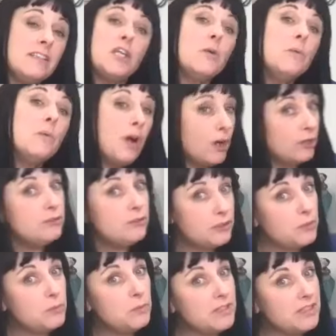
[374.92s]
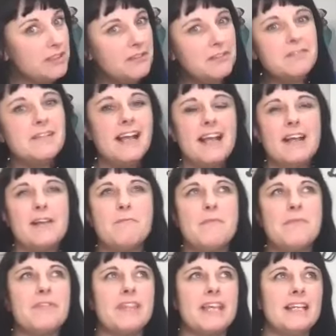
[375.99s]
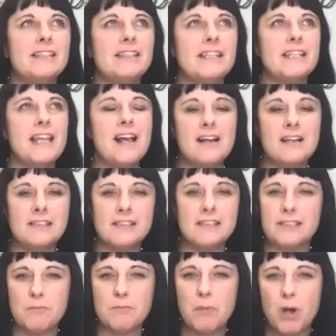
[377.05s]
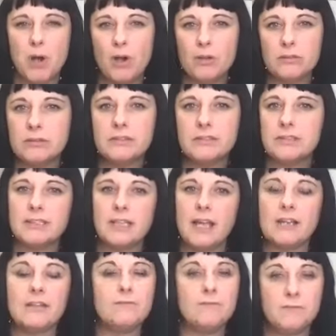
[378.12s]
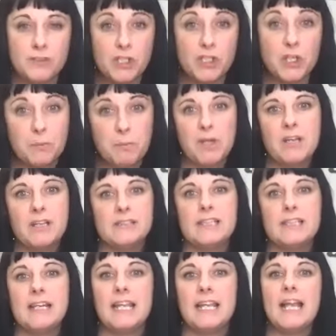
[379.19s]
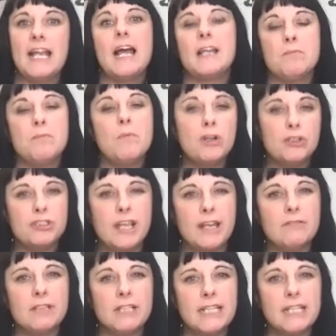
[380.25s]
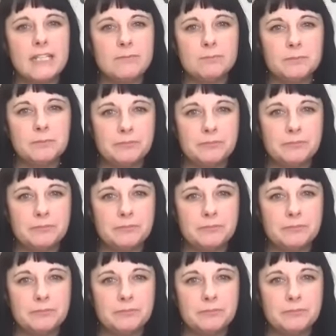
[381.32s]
you, or do you, think that the arts is important kind of to you personally and more generally?